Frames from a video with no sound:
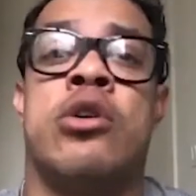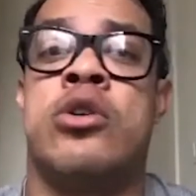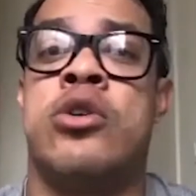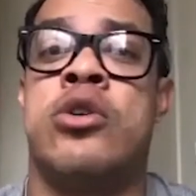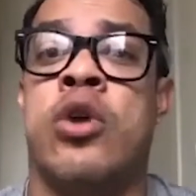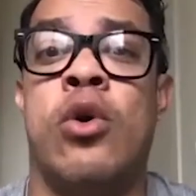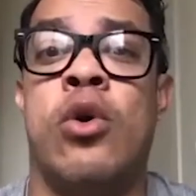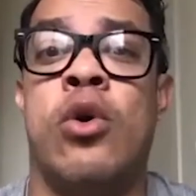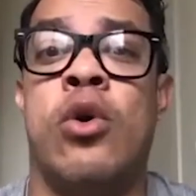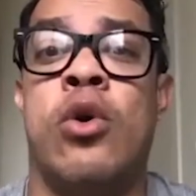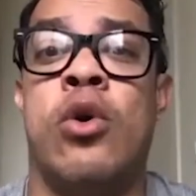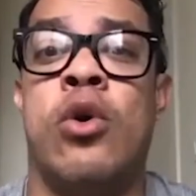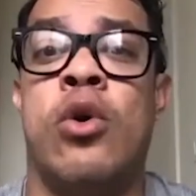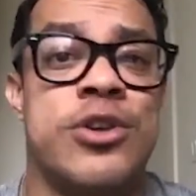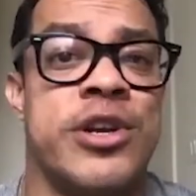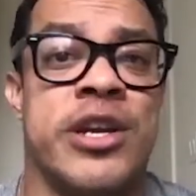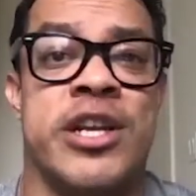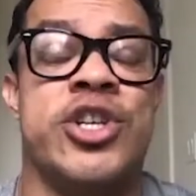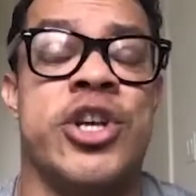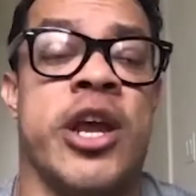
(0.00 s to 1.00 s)
your
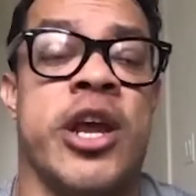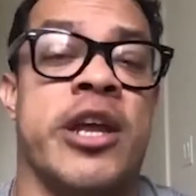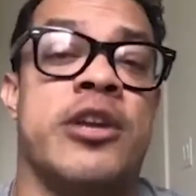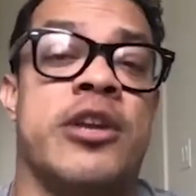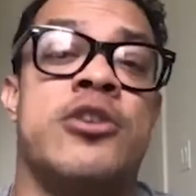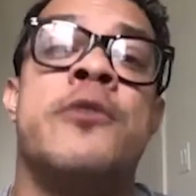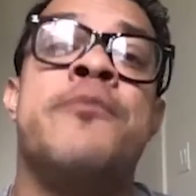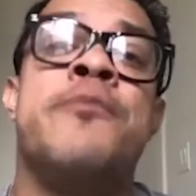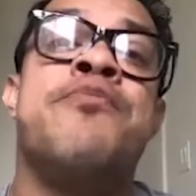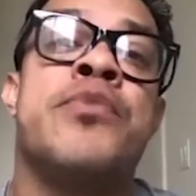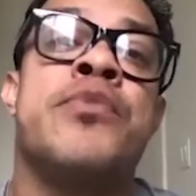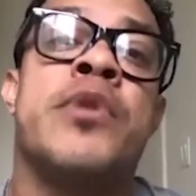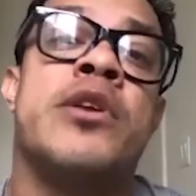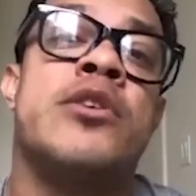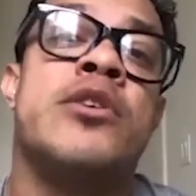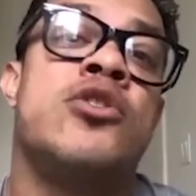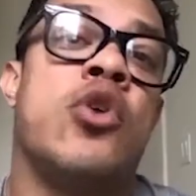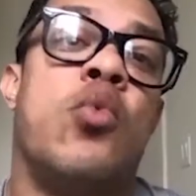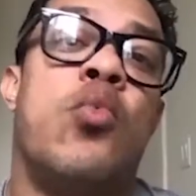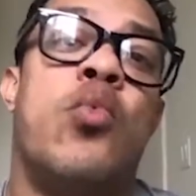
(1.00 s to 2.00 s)
goals are going to
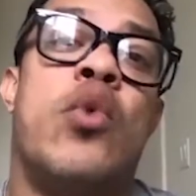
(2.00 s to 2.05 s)
change.